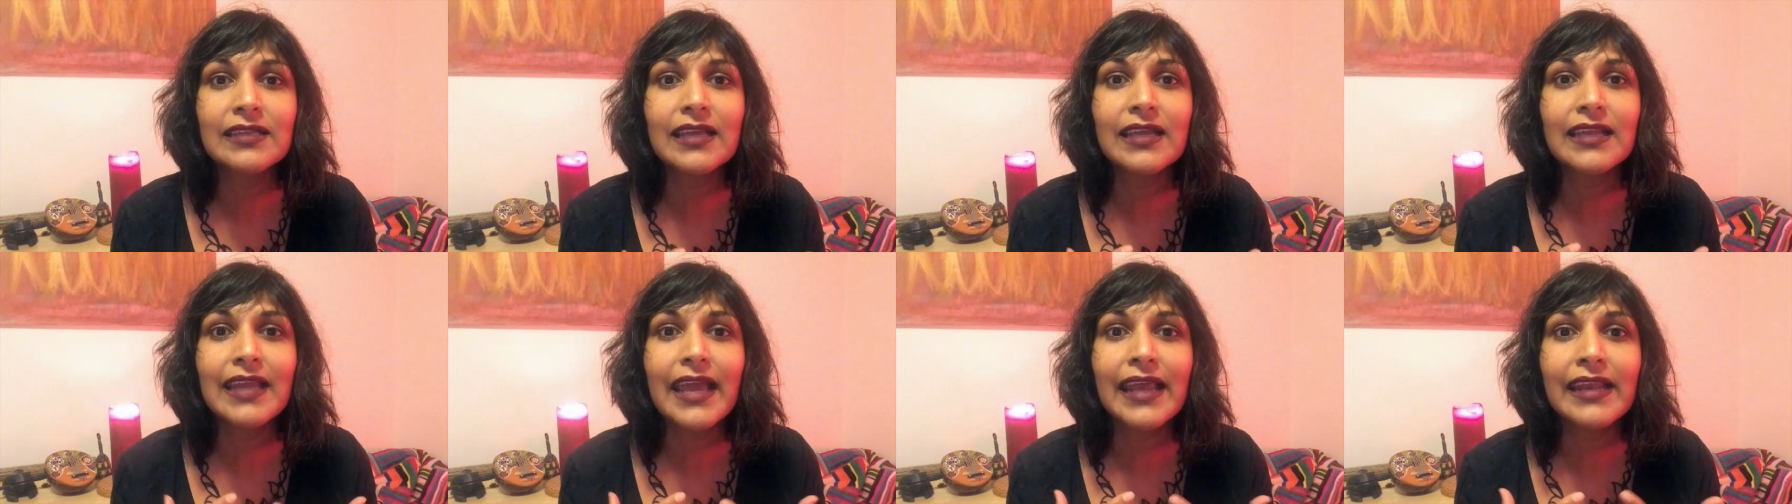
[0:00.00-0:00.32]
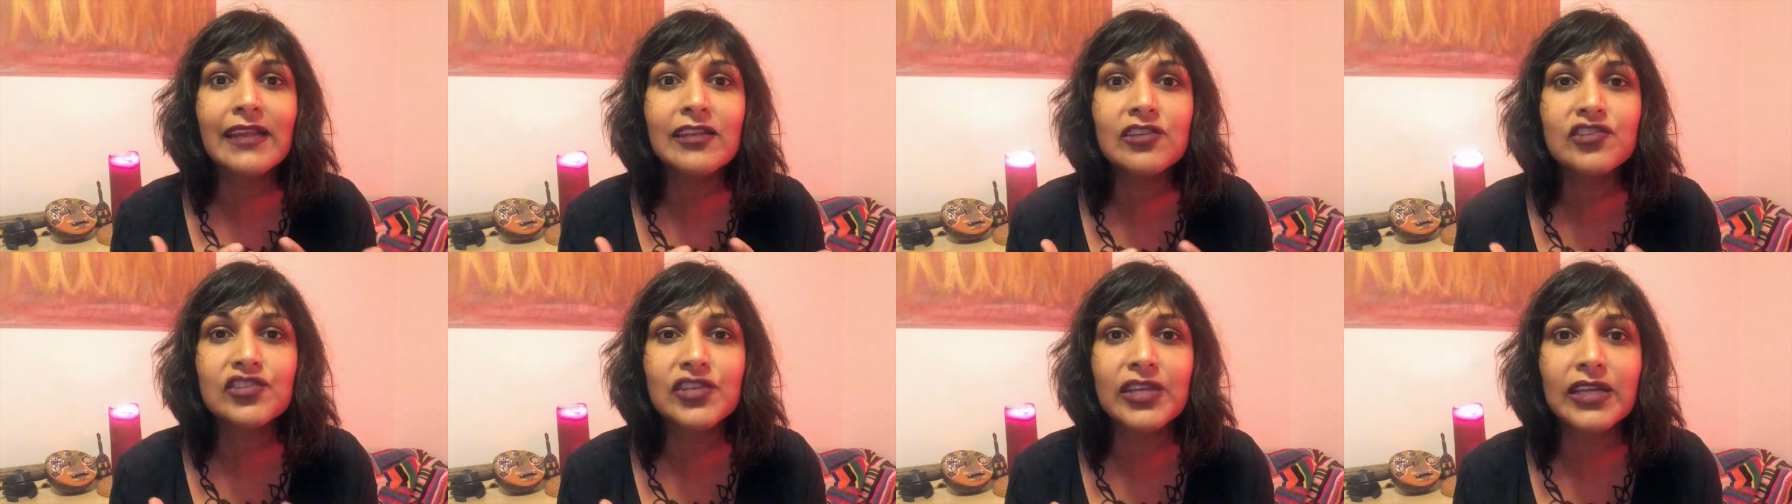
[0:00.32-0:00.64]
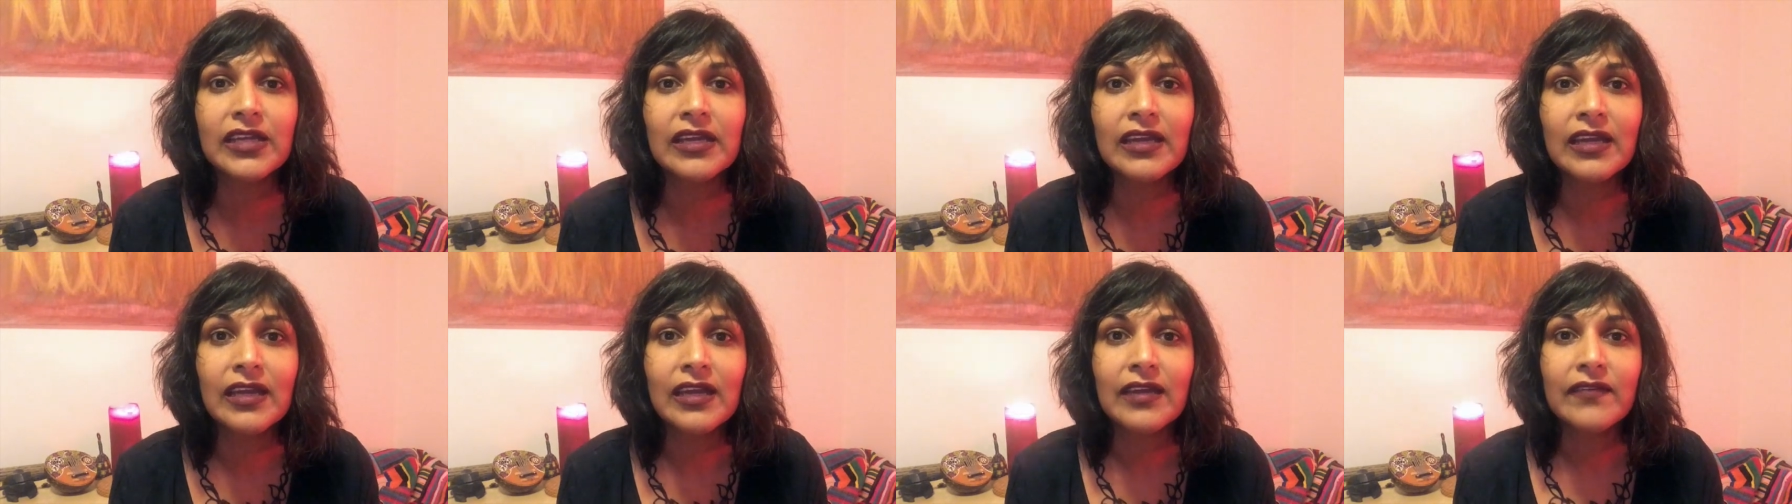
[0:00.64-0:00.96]
that
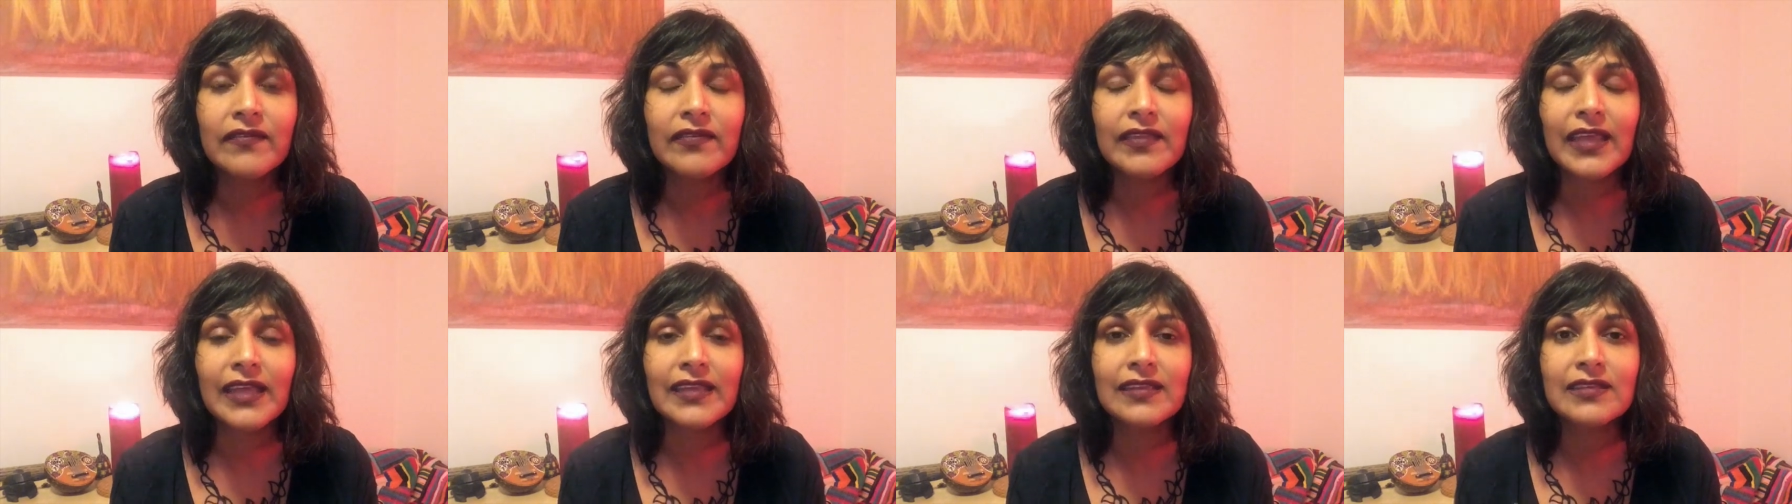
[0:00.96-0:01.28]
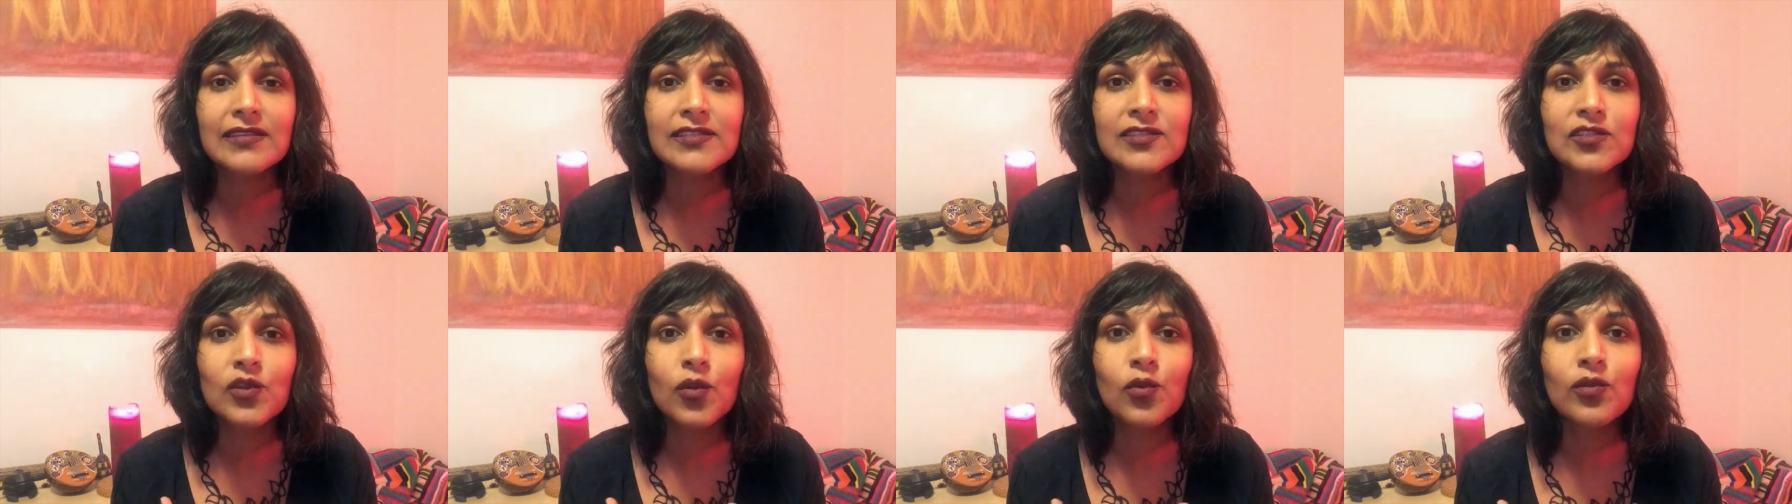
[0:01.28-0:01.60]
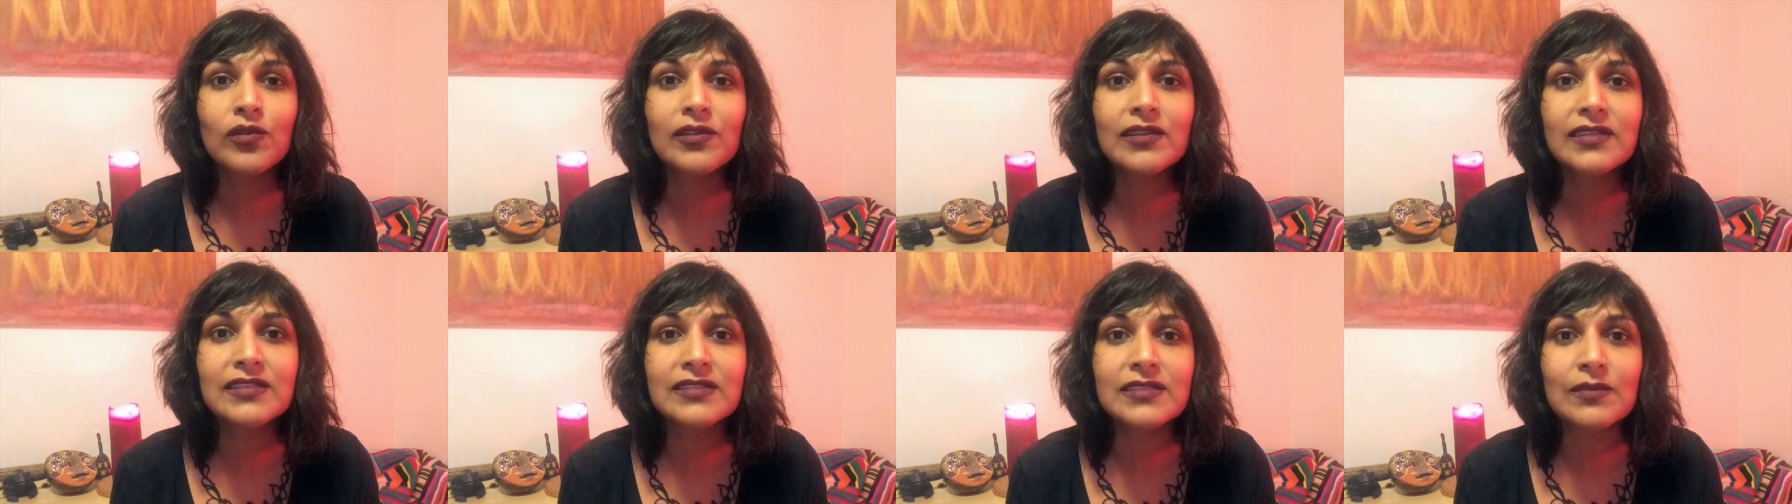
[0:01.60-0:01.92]
energy that the
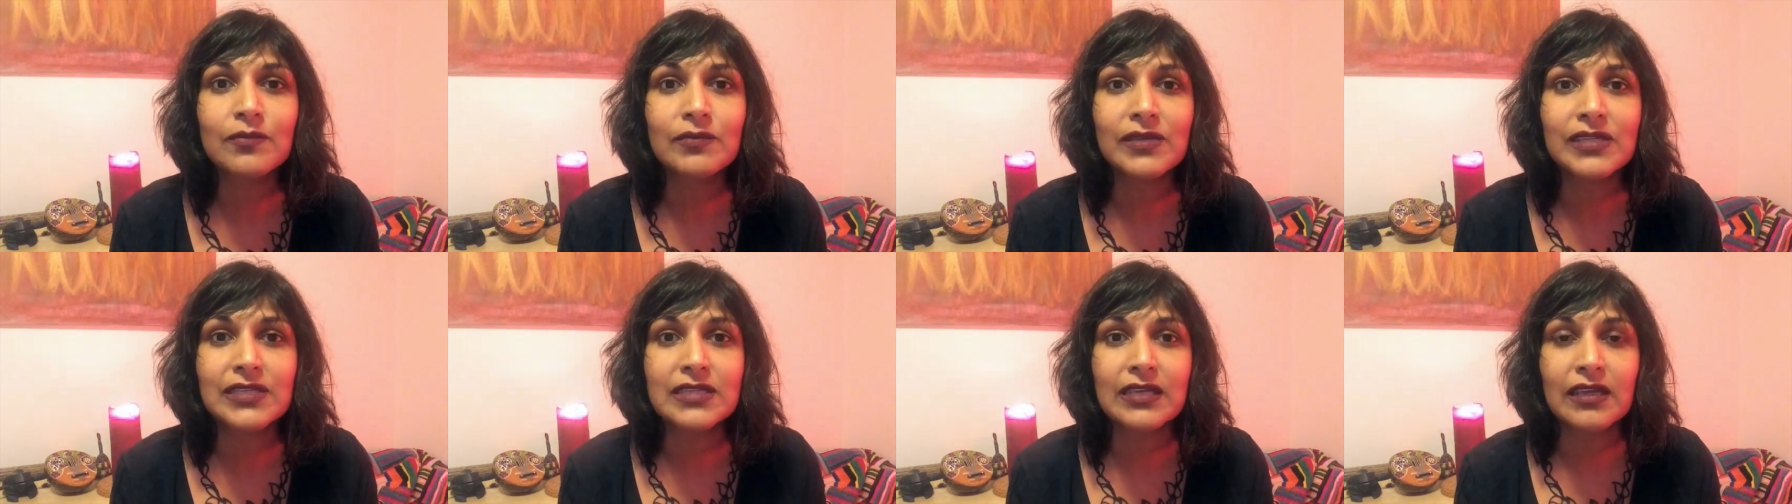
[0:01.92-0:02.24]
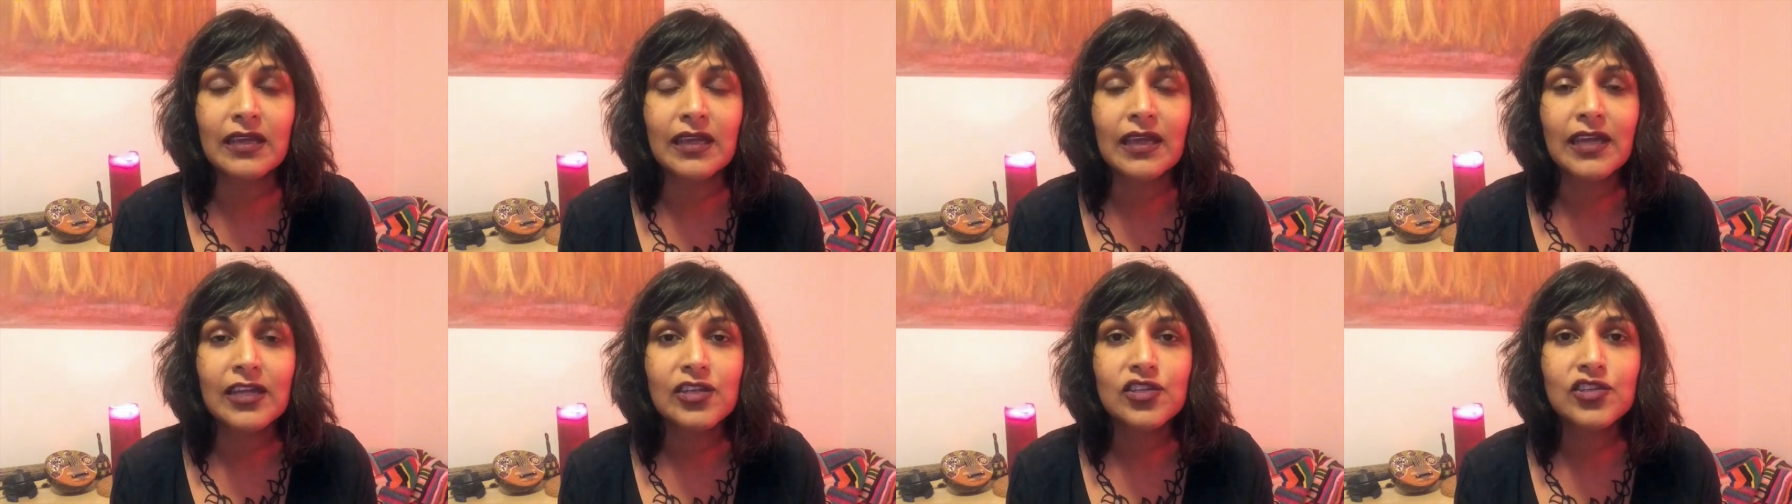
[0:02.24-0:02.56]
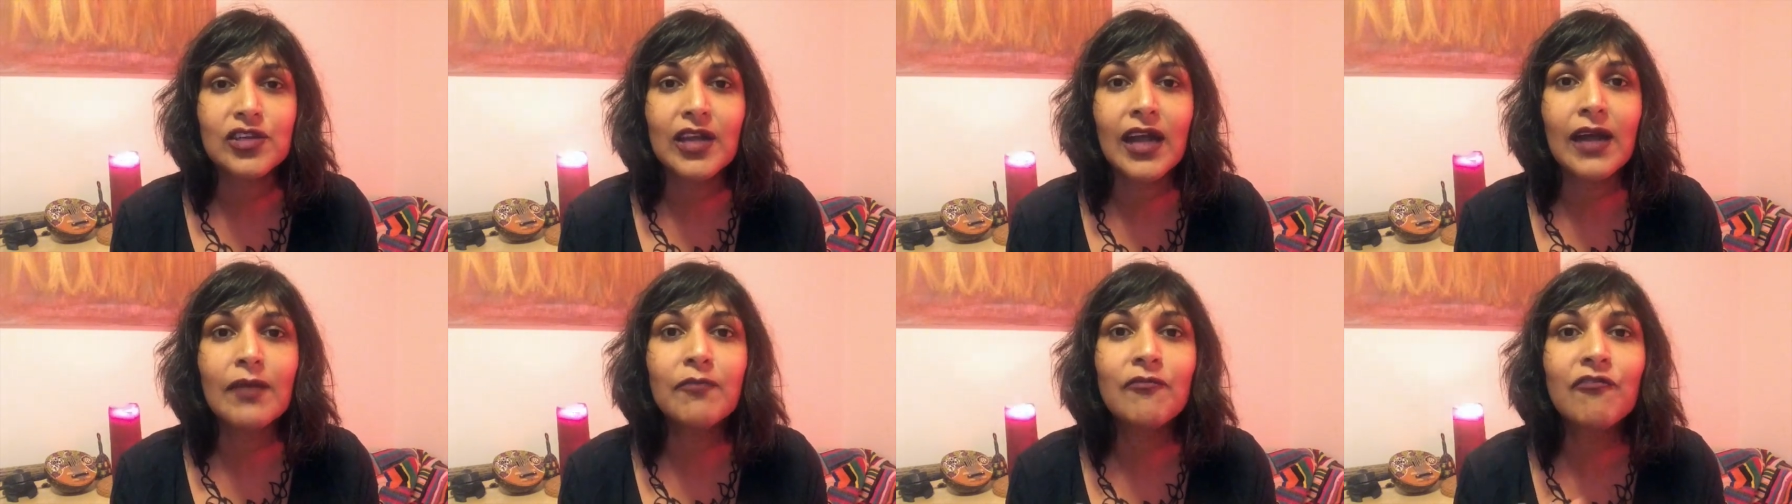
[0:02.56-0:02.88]
soul is emitting to
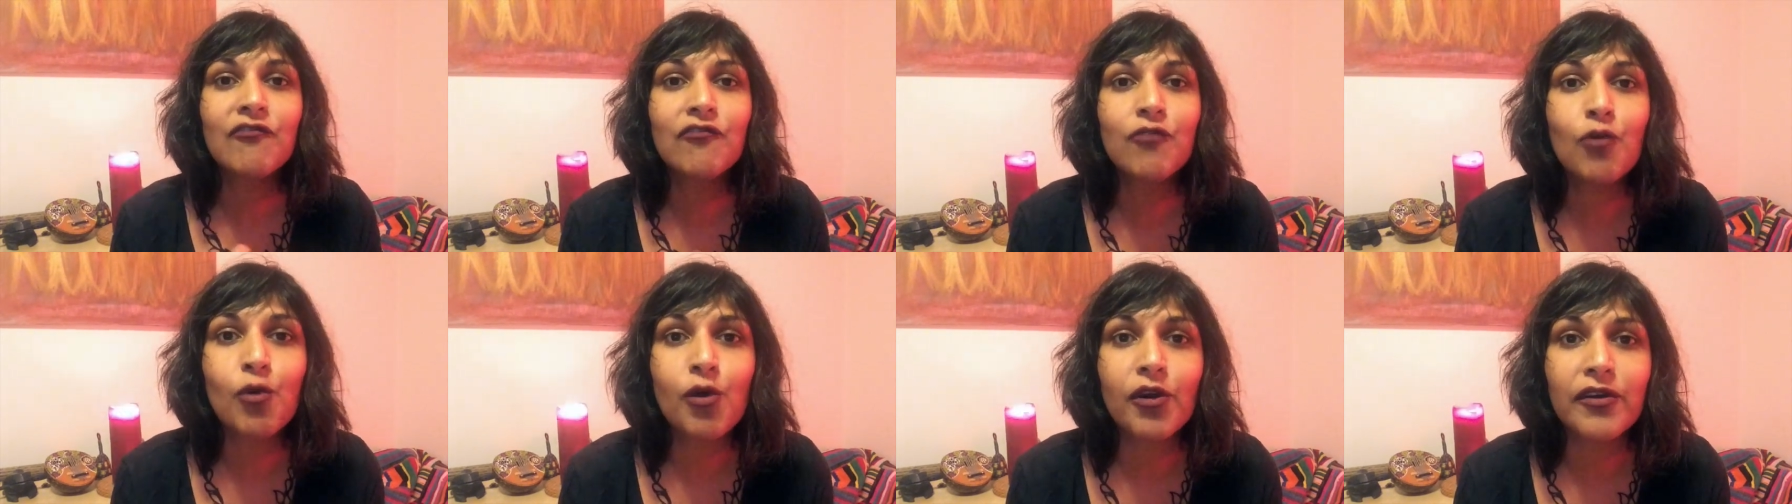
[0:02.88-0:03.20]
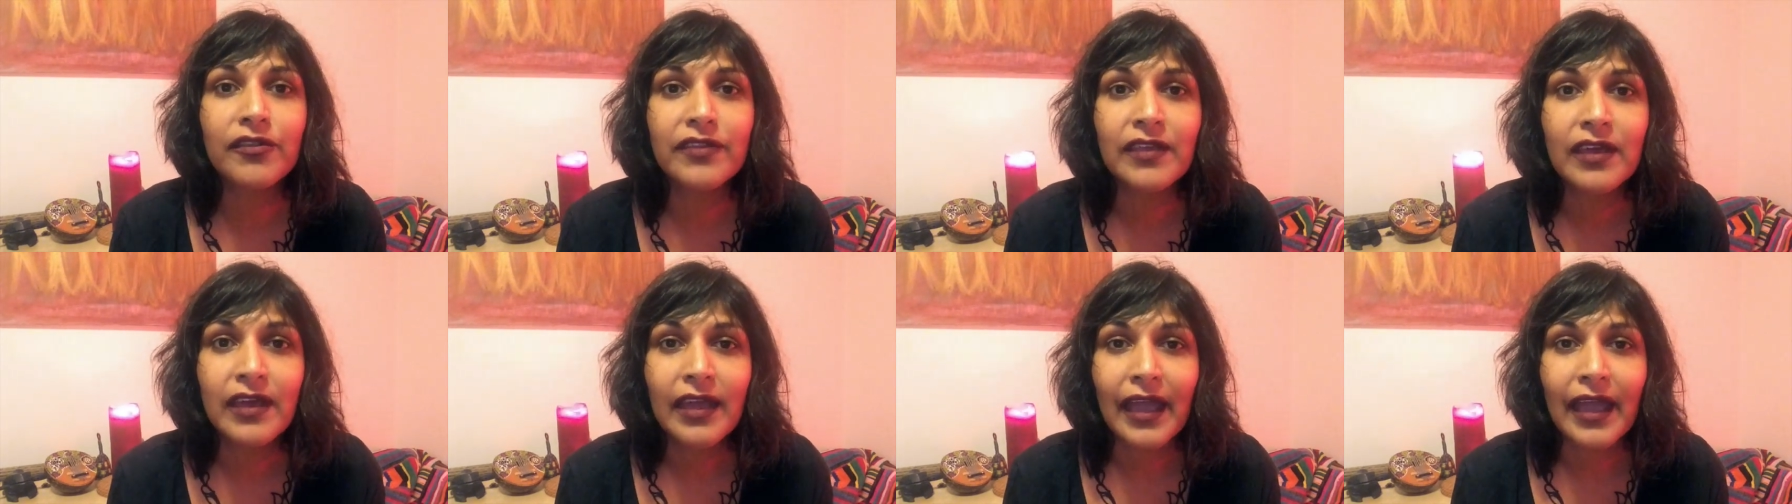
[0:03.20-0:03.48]
come forth